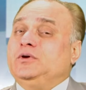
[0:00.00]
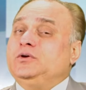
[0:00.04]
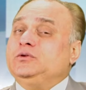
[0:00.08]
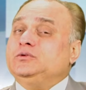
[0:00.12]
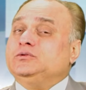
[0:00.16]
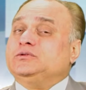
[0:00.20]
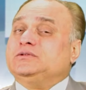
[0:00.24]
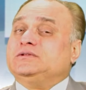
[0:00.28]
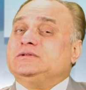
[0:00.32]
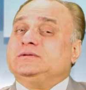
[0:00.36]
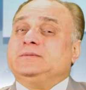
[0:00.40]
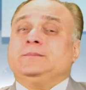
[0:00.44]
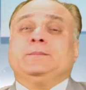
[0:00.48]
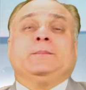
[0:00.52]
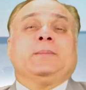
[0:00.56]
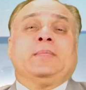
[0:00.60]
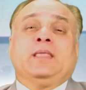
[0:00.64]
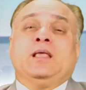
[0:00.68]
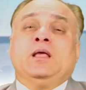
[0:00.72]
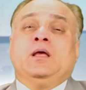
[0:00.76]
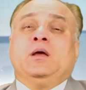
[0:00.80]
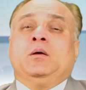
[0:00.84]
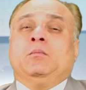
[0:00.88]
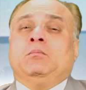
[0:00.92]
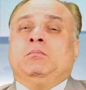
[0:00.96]
both.
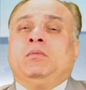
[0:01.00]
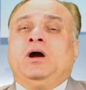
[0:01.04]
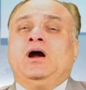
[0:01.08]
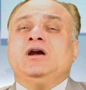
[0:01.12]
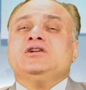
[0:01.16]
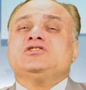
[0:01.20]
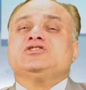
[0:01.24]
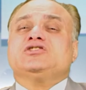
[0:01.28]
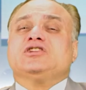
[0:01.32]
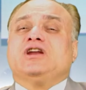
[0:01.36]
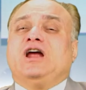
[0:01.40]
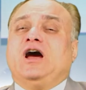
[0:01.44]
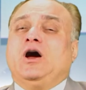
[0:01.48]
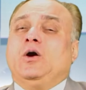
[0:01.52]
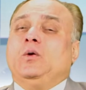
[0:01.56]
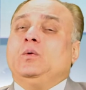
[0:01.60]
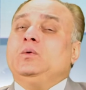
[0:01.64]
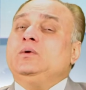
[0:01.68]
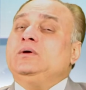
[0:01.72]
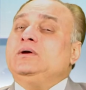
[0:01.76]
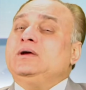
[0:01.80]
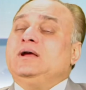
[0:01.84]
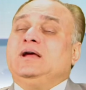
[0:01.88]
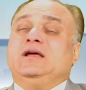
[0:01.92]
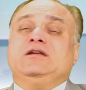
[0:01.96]
Mars
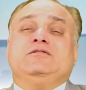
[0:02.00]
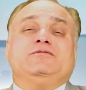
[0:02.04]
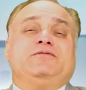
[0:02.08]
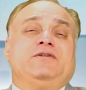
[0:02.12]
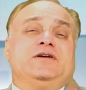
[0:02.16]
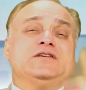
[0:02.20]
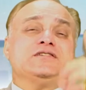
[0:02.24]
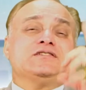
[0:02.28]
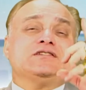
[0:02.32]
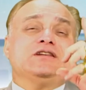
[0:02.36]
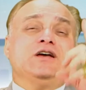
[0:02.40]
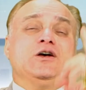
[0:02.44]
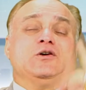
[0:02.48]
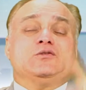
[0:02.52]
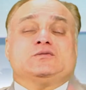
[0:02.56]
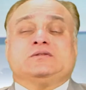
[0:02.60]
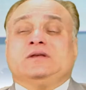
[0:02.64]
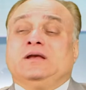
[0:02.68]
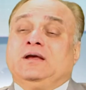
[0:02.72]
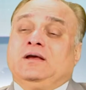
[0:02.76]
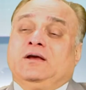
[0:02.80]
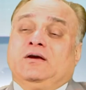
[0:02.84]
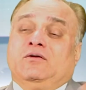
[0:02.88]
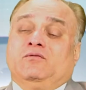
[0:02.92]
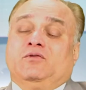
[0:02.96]
Rahu in 1st house,
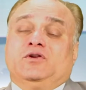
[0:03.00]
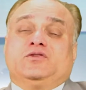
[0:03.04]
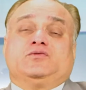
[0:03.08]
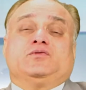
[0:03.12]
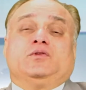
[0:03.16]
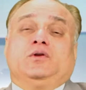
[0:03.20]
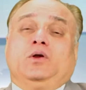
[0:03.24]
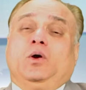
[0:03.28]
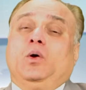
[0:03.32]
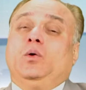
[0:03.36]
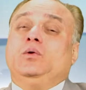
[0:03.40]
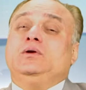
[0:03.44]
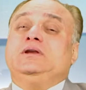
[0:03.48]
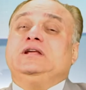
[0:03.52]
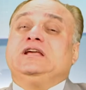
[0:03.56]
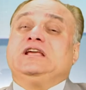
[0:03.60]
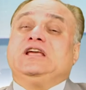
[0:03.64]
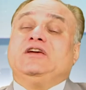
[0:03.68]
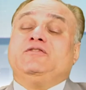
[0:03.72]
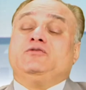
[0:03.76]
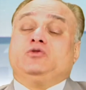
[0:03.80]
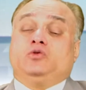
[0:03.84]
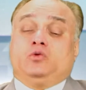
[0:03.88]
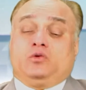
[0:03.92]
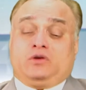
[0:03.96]
which will only
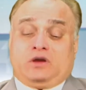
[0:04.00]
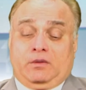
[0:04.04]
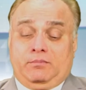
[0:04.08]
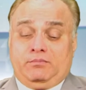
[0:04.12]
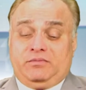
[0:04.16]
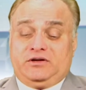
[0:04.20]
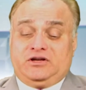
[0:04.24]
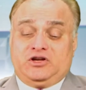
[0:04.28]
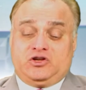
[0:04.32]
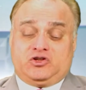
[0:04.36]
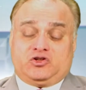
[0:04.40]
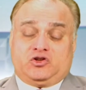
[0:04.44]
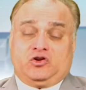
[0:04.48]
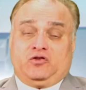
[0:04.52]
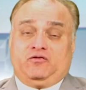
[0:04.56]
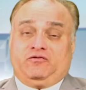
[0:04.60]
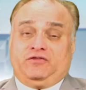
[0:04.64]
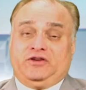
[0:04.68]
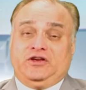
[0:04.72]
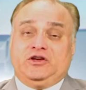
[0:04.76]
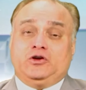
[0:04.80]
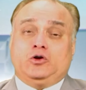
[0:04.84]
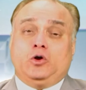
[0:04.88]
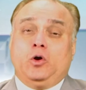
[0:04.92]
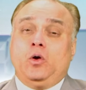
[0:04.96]
give you combination
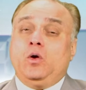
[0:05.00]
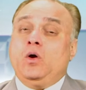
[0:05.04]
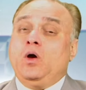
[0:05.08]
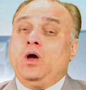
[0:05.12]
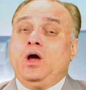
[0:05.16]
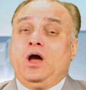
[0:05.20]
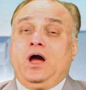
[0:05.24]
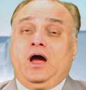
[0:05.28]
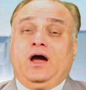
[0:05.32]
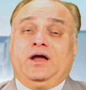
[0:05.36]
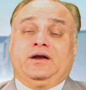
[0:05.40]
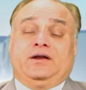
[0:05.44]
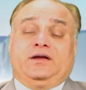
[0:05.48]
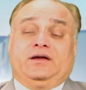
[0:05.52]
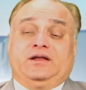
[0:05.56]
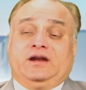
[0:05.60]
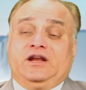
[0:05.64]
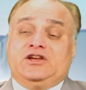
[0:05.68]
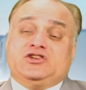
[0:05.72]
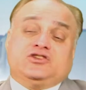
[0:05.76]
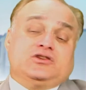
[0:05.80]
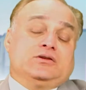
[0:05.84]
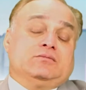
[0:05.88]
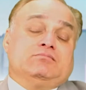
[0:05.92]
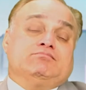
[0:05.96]
of ego and
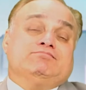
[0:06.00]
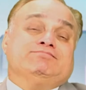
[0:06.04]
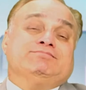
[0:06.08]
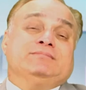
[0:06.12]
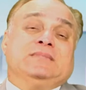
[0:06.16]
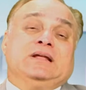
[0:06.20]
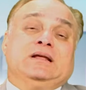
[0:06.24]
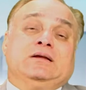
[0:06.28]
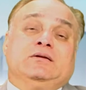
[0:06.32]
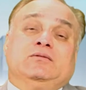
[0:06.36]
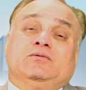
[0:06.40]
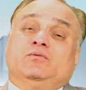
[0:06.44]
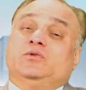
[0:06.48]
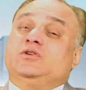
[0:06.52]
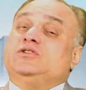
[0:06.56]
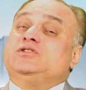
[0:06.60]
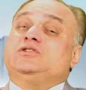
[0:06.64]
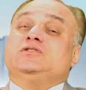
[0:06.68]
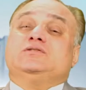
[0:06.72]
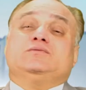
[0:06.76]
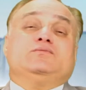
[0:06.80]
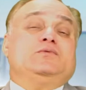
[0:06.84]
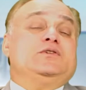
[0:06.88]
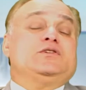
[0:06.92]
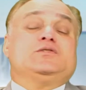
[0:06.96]
aggression,
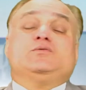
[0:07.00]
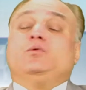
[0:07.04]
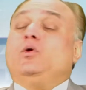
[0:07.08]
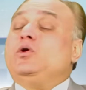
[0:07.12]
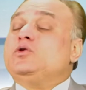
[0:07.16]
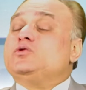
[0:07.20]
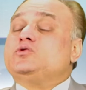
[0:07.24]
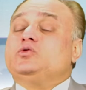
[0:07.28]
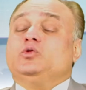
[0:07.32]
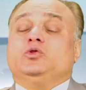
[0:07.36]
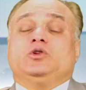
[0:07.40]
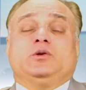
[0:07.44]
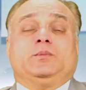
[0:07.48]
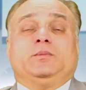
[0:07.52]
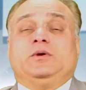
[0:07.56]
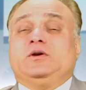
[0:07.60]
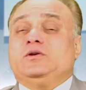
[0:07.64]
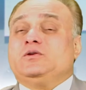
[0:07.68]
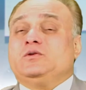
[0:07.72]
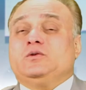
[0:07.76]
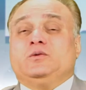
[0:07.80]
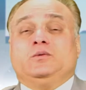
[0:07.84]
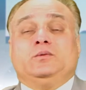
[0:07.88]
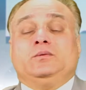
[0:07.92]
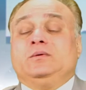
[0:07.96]
which won't suitable
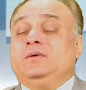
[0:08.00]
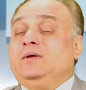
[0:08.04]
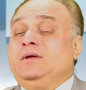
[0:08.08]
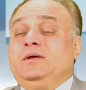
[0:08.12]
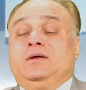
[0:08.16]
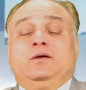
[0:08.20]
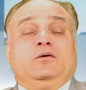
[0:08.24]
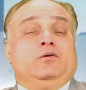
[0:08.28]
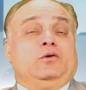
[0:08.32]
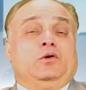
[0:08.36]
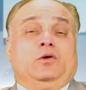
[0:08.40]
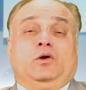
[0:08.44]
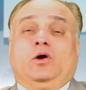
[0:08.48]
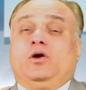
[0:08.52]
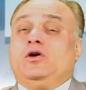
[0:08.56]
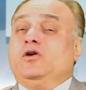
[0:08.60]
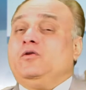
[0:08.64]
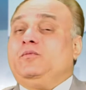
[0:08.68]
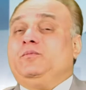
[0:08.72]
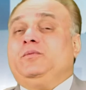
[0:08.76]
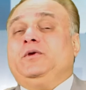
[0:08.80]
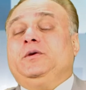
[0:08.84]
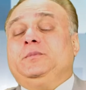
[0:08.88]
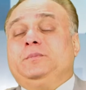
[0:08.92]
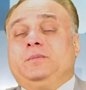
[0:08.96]
to a lot
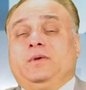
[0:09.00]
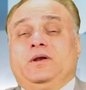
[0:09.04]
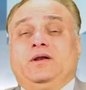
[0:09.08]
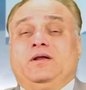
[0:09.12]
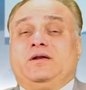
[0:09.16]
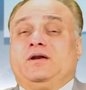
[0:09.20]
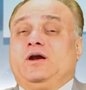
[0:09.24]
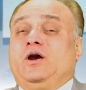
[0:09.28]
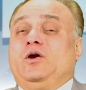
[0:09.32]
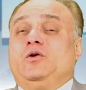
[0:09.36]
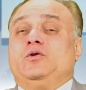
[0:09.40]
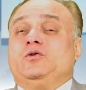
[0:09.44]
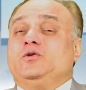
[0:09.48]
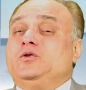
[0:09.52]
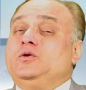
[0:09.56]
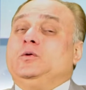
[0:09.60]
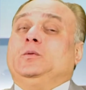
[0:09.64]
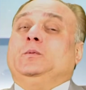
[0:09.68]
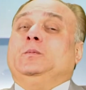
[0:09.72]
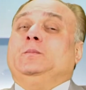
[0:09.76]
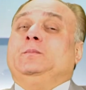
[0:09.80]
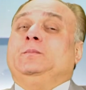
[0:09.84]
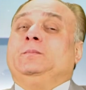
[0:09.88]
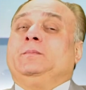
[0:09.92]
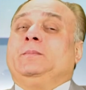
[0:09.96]
of people around
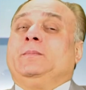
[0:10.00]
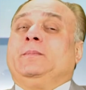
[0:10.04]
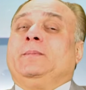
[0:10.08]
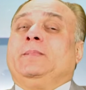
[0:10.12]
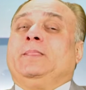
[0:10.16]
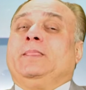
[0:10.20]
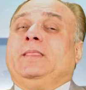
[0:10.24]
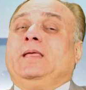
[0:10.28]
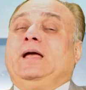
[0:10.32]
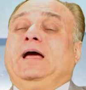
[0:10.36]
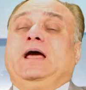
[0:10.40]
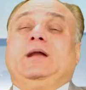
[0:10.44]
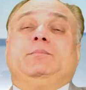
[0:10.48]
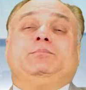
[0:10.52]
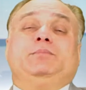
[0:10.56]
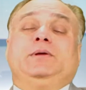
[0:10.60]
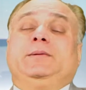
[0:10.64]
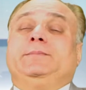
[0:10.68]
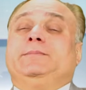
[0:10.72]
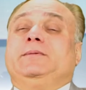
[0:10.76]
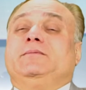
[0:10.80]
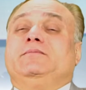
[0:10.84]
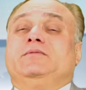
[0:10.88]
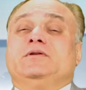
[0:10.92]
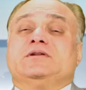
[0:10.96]
you, and
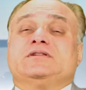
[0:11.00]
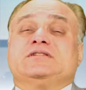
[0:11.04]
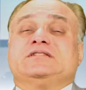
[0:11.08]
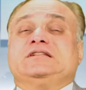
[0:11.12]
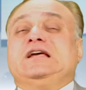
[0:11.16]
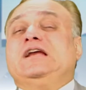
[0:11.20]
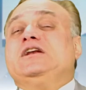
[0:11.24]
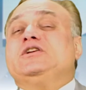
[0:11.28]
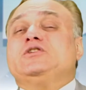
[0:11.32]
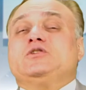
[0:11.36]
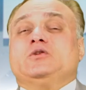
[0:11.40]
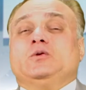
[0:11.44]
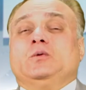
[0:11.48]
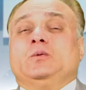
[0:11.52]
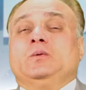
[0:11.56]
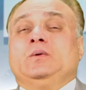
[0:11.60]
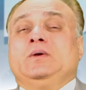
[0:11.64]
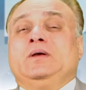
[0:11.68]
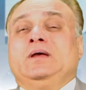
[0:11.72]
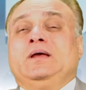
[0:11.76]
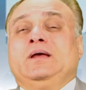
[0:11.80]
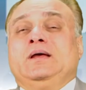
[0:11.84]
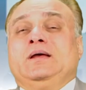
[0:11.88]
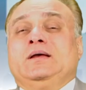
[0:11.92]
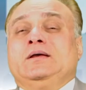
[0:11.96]
people will resent you.
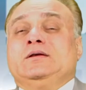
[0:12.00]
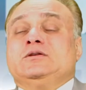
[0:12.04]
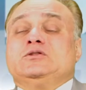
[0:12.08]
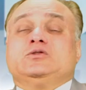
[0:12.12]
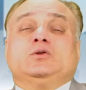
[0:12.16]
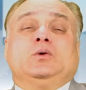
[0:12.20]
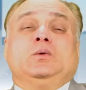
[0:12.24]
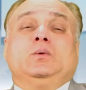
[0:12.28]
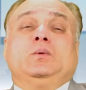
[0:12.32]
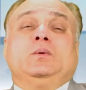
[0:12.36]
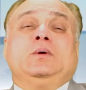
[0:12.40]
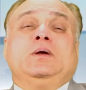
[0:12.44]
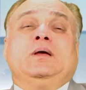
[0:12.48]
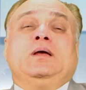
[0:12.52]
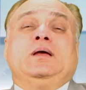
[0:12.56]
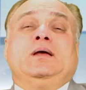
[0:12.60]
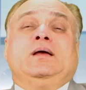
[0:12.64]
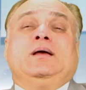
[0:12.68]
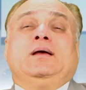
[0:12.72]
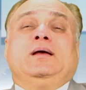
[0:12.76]
So